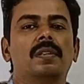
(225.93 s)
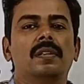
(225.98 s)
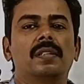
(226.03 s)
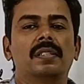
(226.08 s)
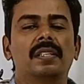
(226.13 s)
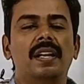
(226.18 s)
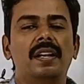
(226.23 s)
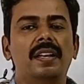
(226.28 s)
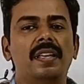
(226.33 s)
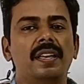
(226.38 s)

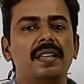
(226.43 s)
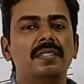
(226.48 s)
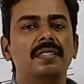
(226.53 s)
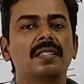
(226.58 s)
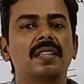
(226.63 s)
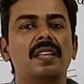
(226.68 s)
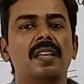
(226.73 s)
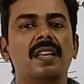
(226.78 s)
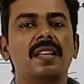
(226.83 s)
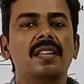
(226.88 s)
that is
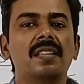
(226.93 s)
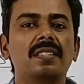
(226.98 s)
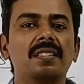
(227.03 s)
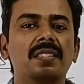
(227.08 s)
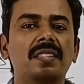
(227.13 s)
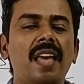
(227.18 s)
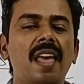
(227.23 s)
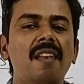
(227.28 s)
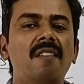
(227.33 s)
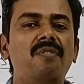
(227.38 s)

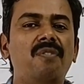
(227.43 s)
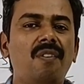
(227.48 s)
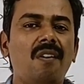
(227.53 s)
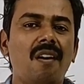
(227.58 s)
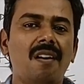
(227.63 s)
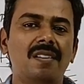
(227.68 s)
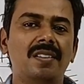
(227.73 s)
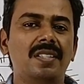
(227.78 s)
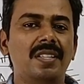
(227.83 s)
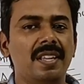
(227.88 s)

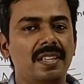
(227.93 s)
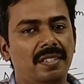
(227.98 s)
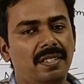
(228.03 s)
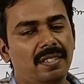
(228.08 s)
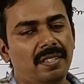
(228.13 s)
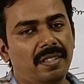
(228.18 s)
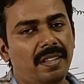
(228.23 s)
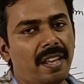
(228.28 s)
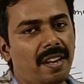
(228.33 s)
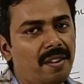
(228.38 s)
self-conscious?
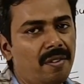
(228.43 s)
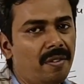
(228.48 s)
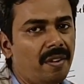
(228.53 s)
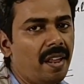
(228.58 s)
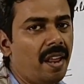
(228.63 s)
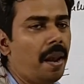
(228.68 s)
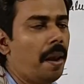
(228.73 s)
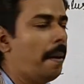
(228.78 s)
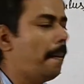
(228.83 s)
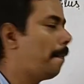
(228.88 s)
Can you tell?